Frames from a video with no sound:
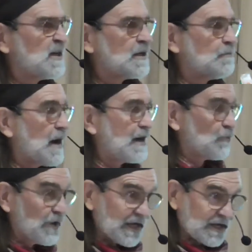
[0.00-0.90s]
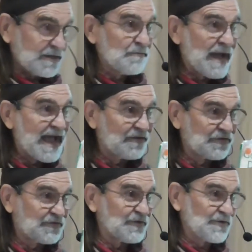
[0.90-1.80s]
by Rick
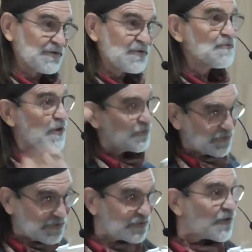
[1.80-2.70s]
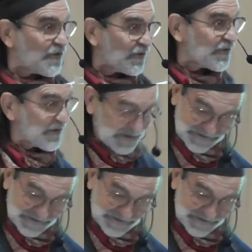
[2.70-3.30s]
Maston, who wrote the song,